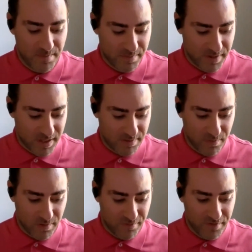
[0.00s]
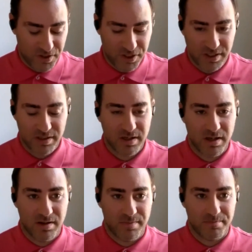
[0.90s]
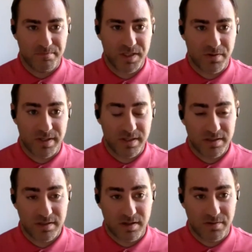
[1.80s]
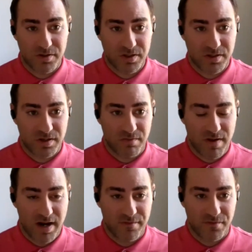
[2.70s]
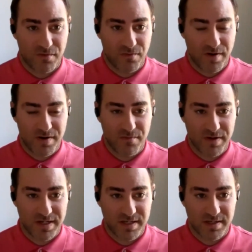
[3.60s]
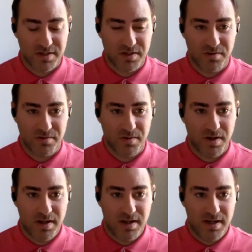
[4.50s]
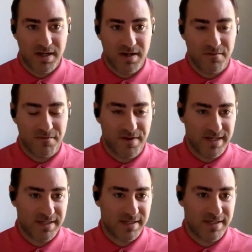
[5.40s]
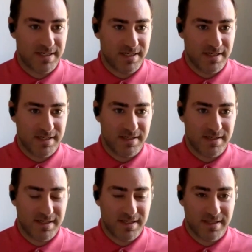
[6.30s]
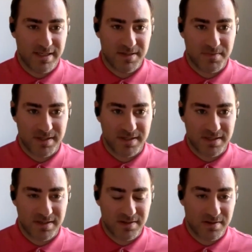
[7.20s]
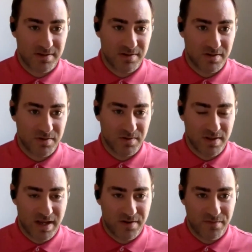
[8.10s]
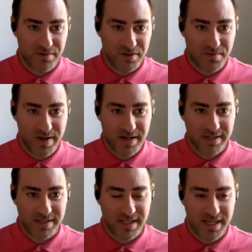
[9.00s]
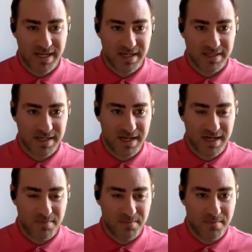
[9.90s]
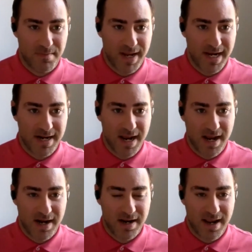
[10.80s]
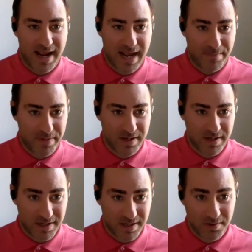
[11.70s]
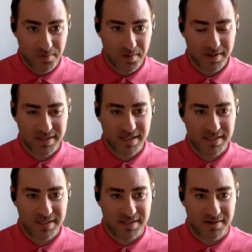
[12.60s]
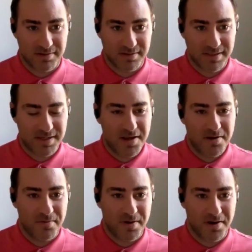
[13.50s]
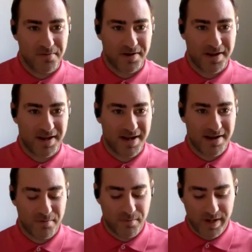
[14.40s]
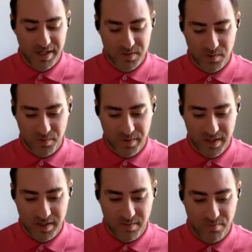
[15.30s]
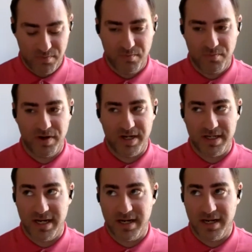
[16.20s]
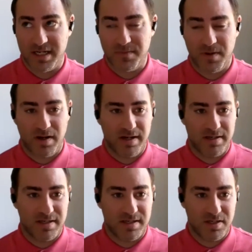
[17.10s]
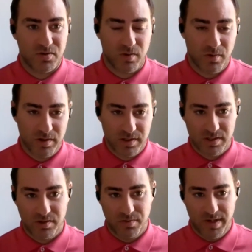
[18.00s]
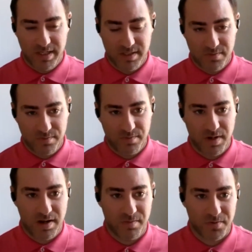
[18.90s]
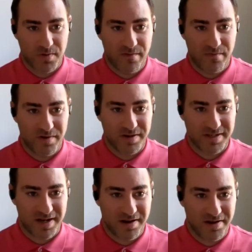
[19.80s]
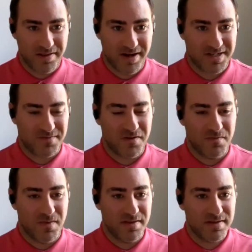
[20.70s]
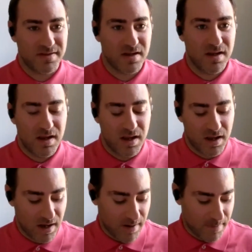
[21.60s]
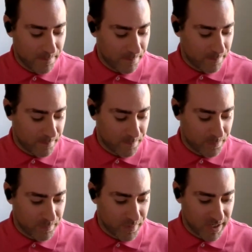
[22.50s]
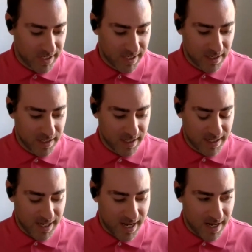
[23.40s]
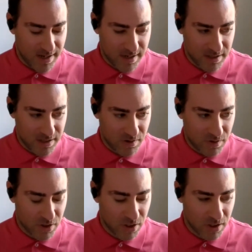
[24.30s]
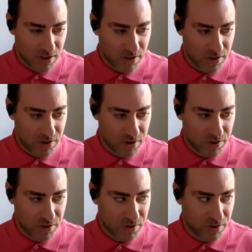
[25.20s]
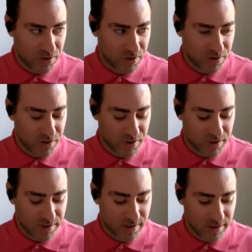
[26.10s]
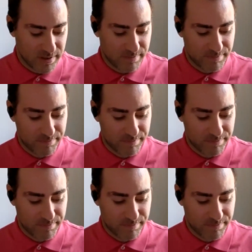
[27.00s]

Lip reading: become more efficient. So it's, there's just a lot of great reasons to invest in this, because you can do a lot of really tremendous things, and it may not happen in awards necessarily. We are looking at ways where we can bring data experiences into awards in new ways, which we'll have more to say on in the next few months. But again, you're the